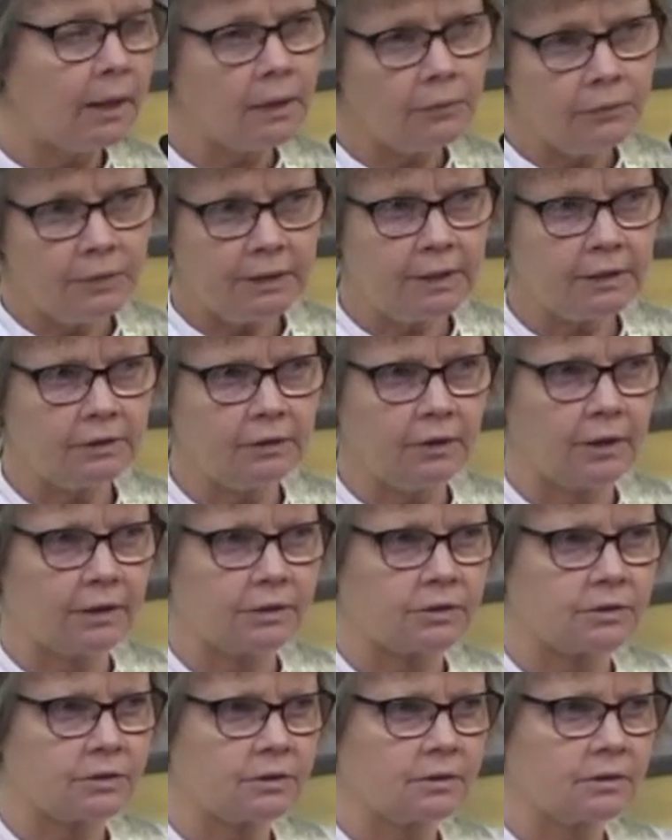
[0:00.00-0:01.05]
I
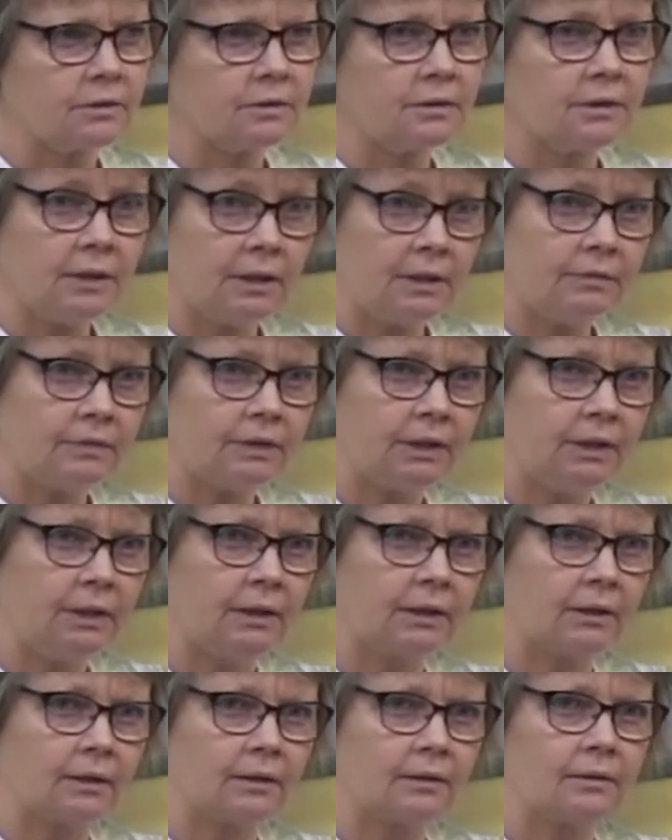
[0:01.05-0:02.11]
recognize, even
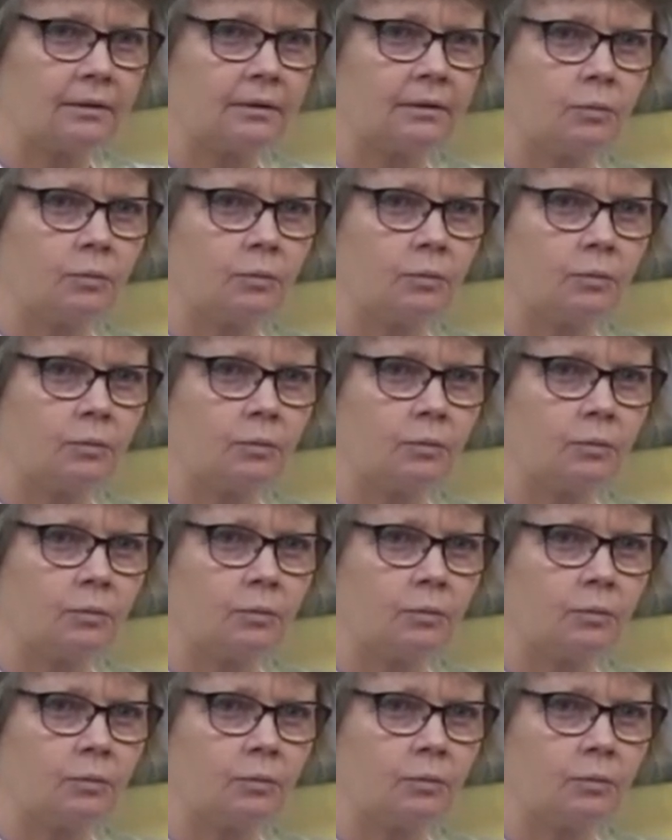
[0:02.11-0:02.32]
here,